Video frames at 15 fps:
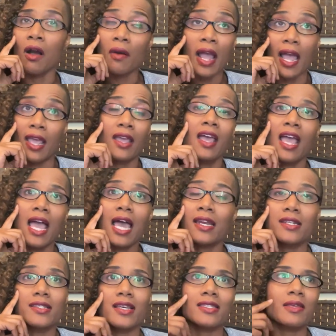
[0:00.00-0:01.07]
Okay.
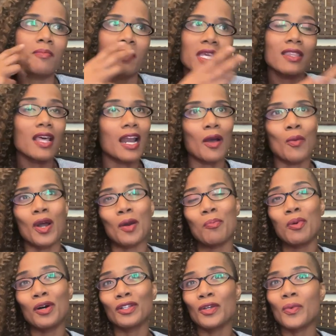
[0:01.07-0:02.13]
And it doesn't mean that I want to
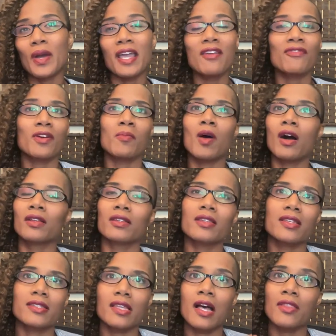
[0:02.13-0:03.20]
pull away from all of
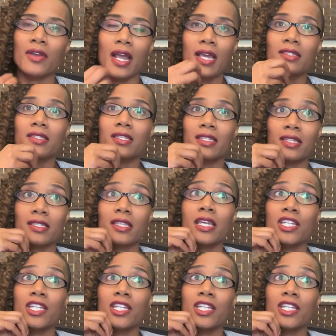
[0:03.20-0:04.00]
these other entities.